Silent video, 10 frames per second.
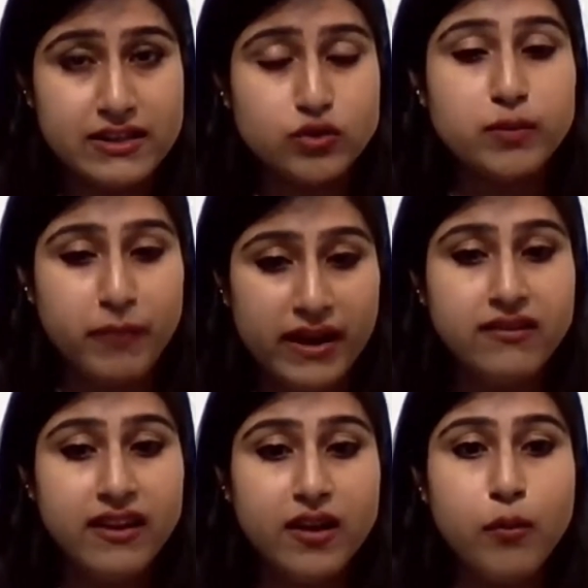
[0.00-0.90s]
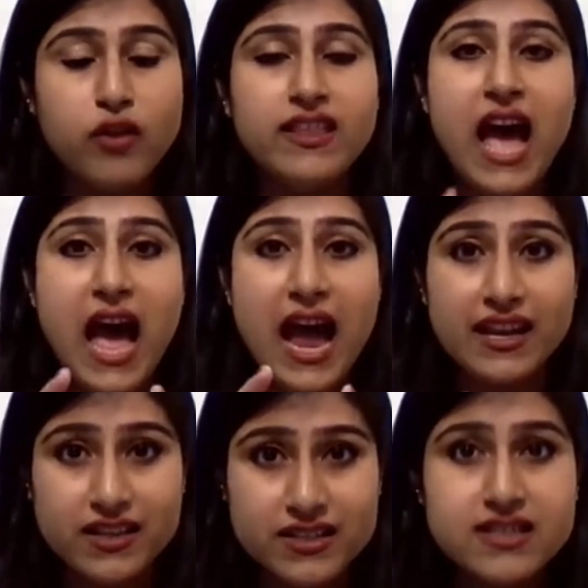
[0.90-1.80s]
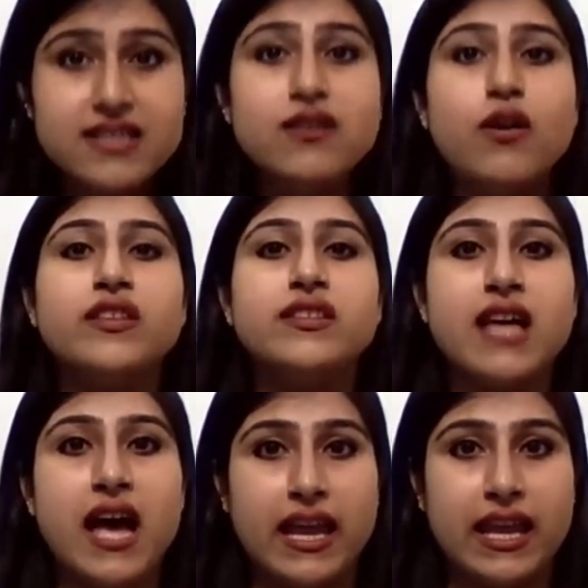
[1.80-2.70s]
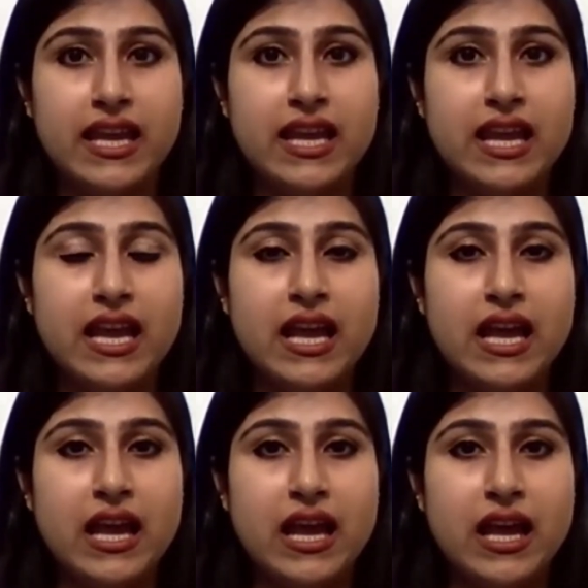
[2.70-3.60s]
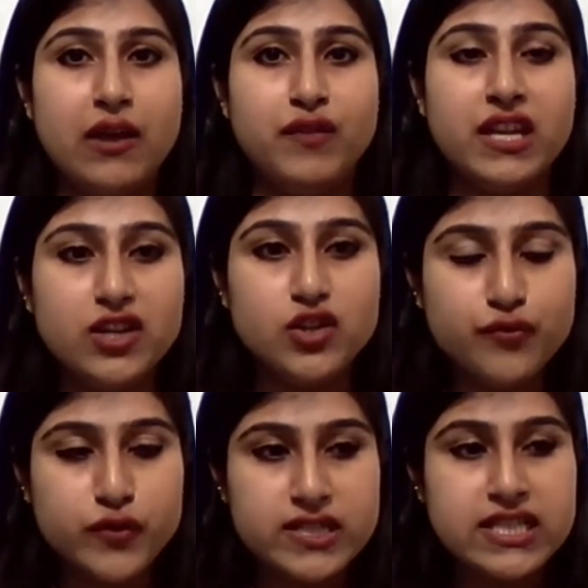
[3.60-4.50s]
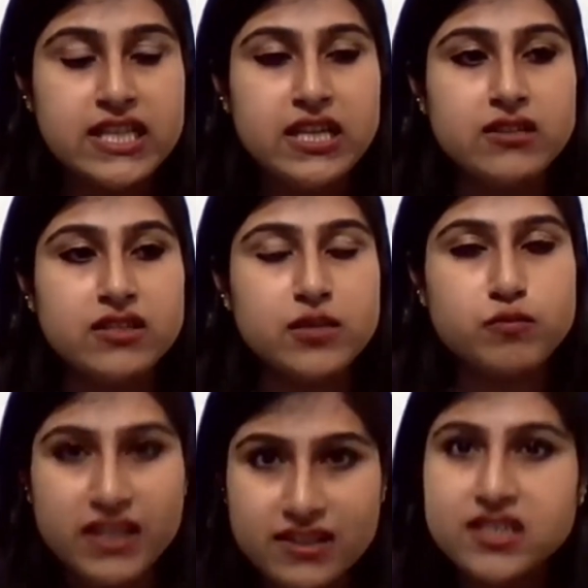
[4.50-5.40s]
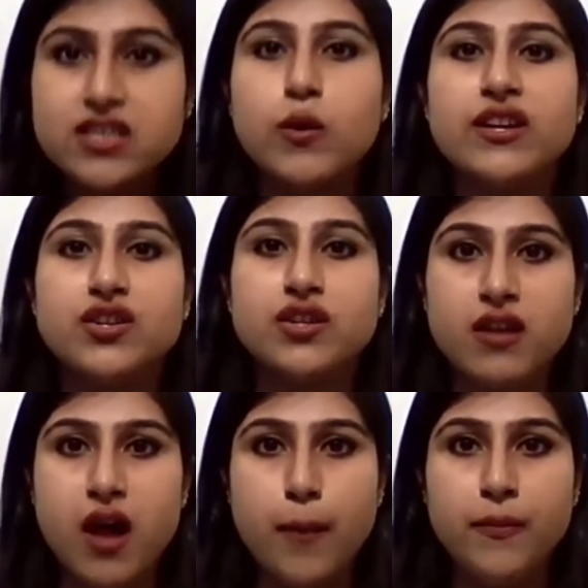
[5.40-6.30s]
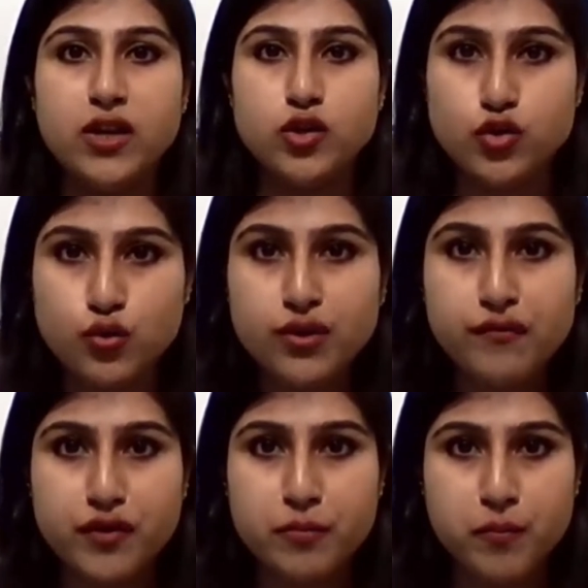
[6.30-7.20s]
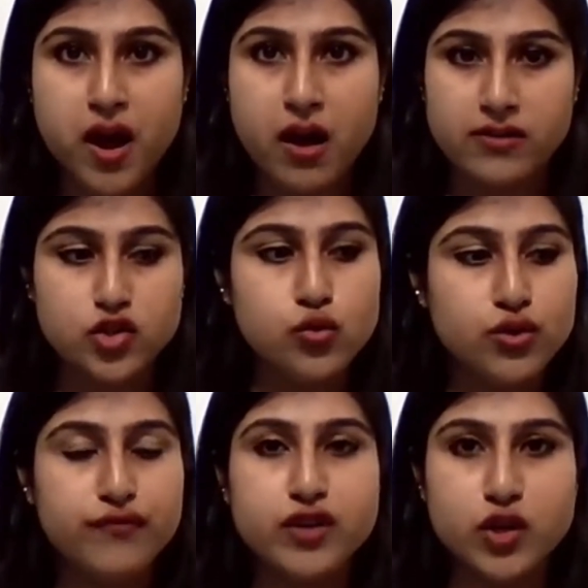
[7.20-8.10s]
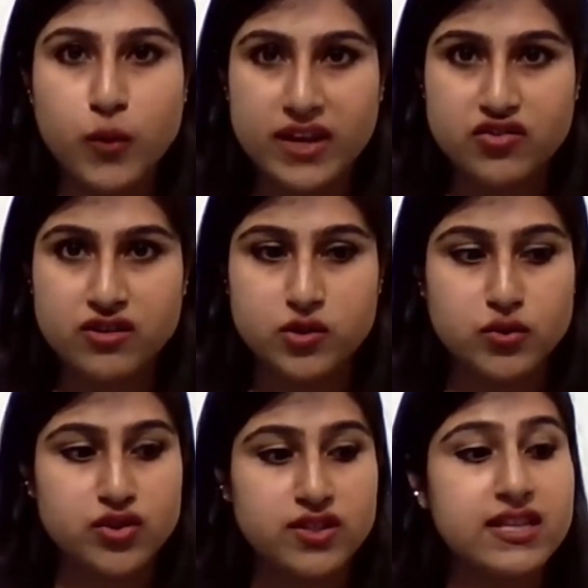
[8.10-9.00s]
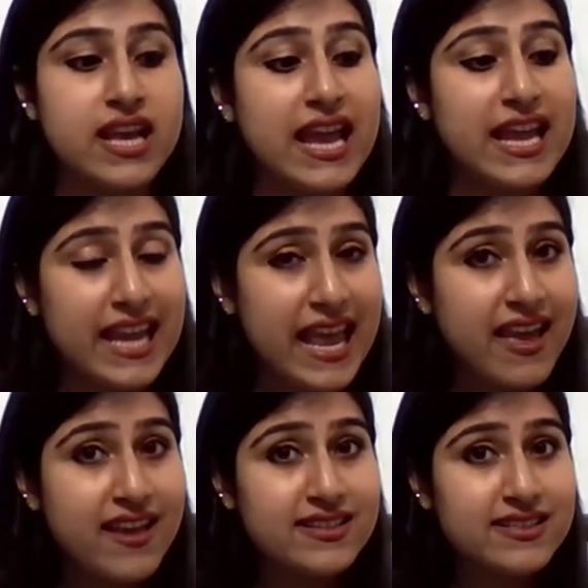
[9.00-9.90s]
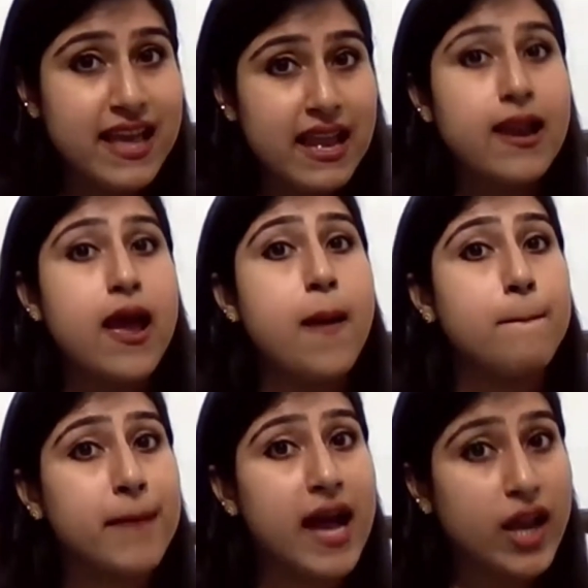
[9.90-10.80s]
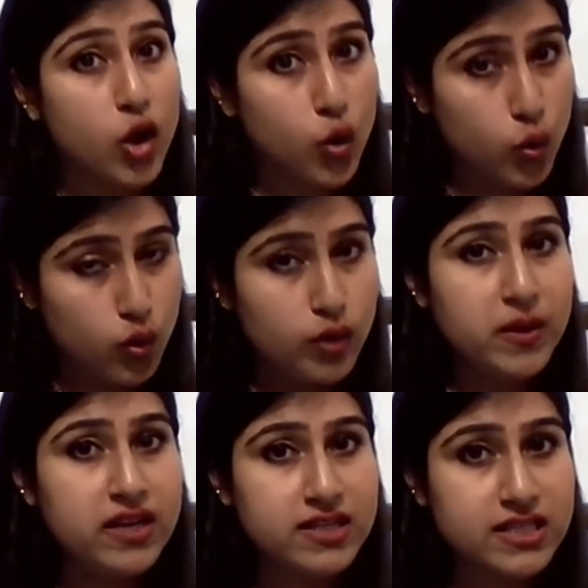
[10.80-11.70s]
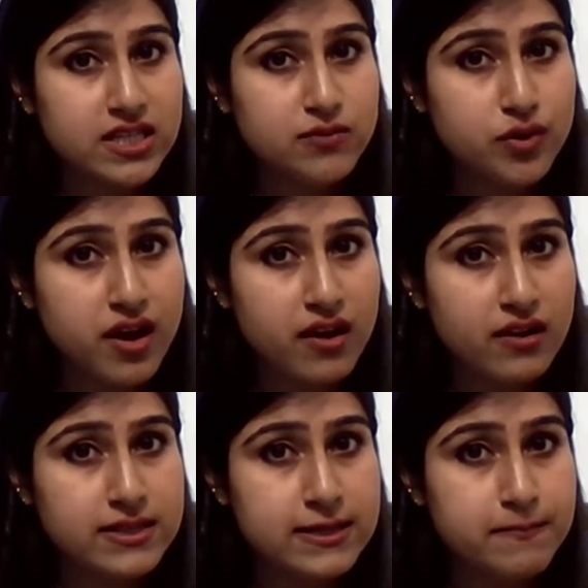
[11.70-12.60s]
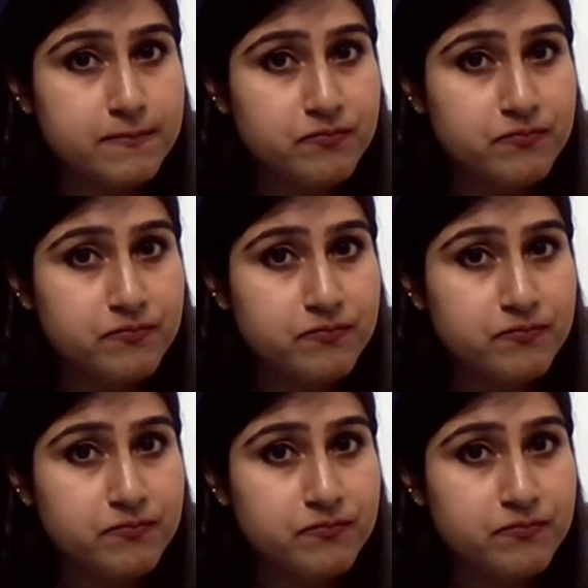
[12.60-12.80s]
So, depending upon the identity of this I, we need to firstly split this question up into two different parts, two different questions, which is, can I sell my own patented product?